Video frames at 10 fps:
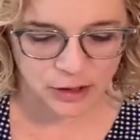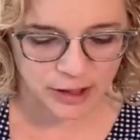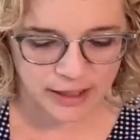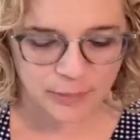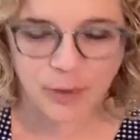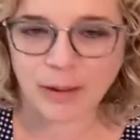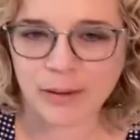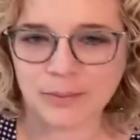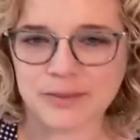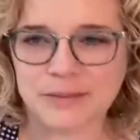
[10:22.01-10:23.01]
or any
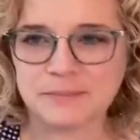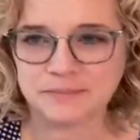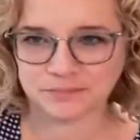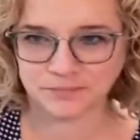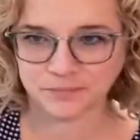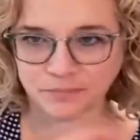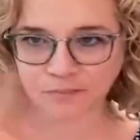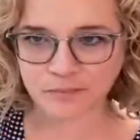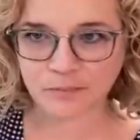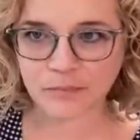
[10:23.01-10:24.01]
problems,
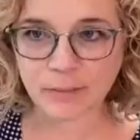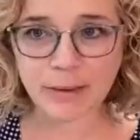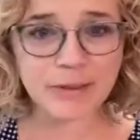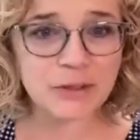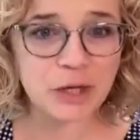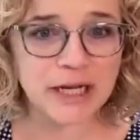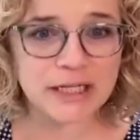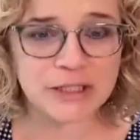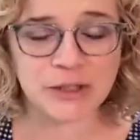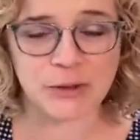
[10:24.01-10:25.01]
maybe
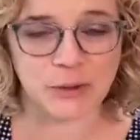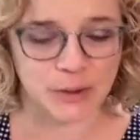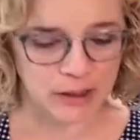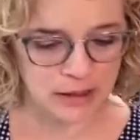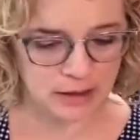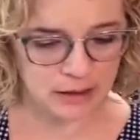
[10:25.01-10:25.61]
trying to